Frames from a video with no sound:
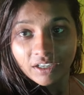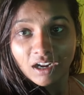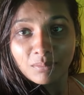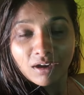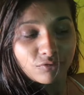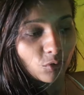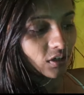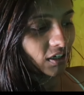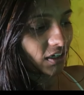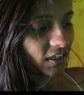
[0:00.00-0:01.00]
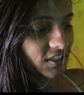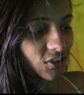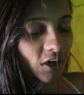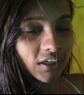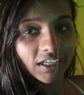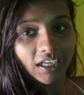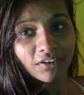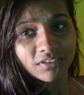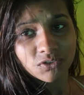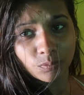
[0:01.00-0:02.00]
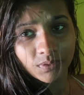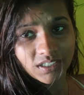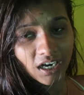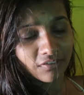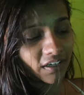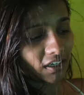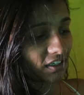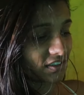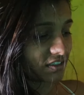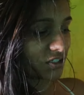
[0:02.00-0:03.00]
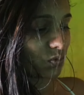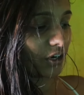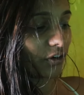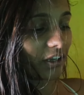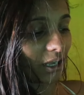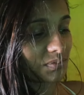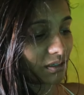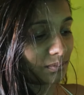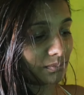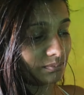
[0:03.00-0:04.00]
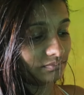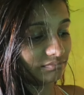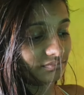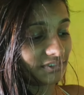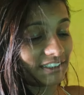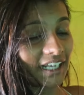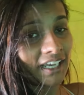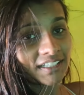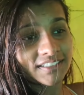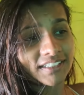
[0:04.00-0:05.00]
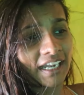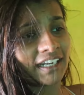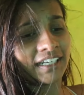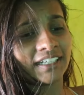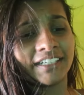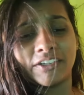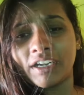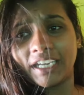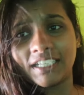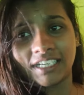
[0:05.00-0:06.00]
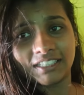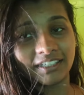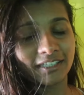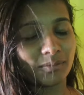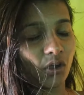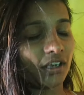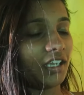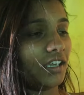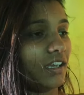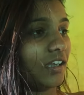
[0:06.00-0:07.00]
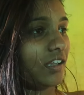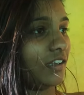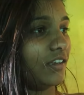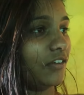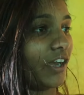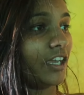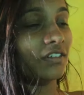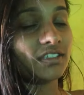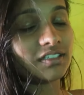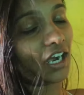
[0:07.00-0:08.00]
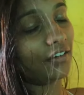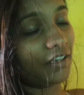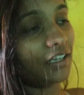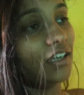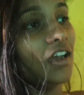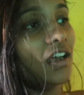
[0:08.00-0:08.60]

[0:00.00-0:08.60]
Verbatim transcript: de Rama Fort, and I just thought ki I was super starving, and I just wanted to grab some snacks. I did not eat anything in the morning, and uh, I was starving.